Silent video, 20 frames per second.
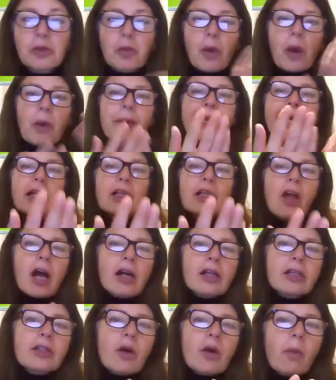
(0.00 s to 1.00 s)
That's why we get
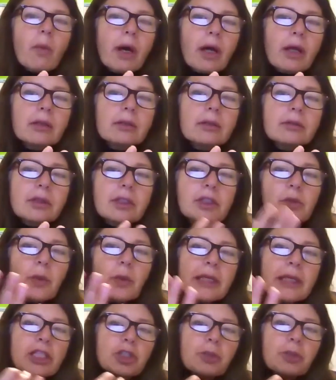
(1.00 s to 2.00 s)
along so well, because
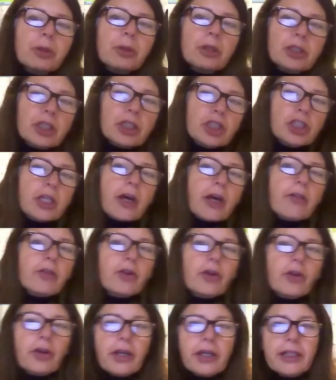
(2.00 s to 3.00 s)
we each pull each
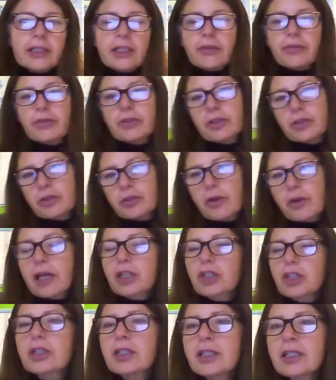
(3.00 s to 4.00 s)
other in different
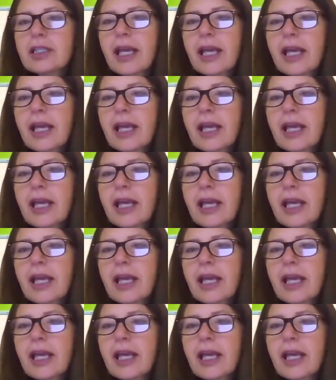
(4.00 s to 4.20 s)
directions,